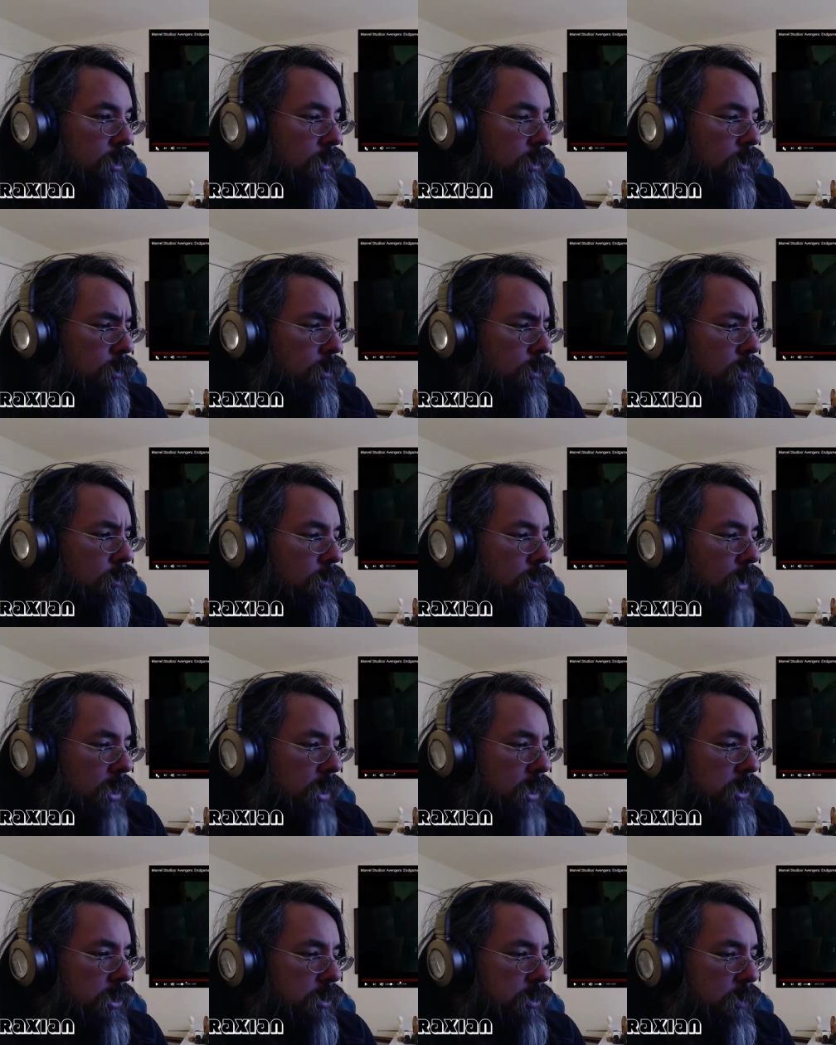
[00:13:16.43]
Ooh, I
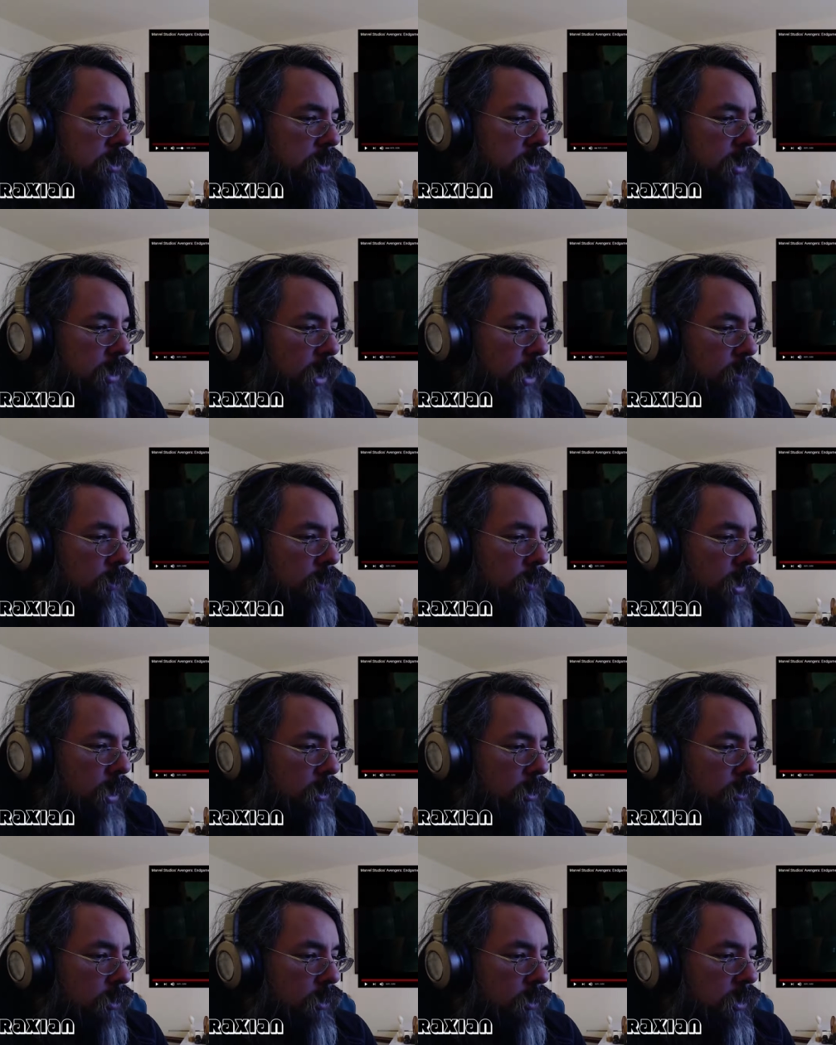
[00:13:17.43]
just noticed that. Hold on,
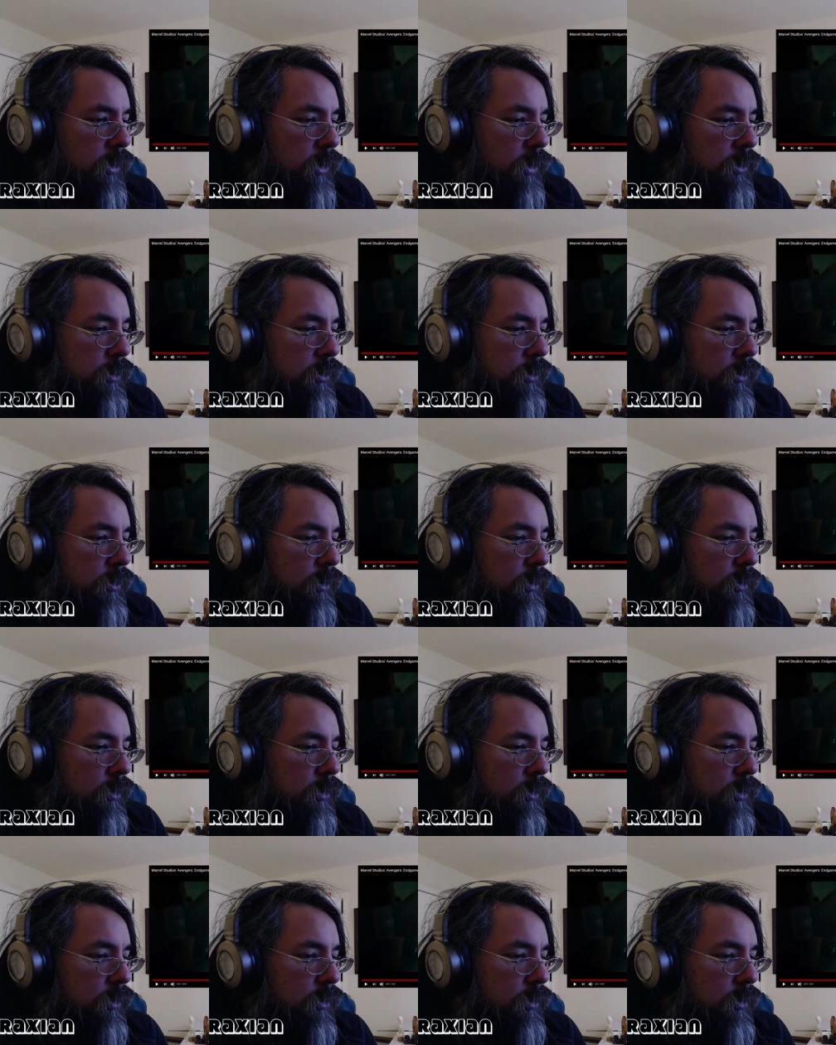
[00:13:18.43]
look at this.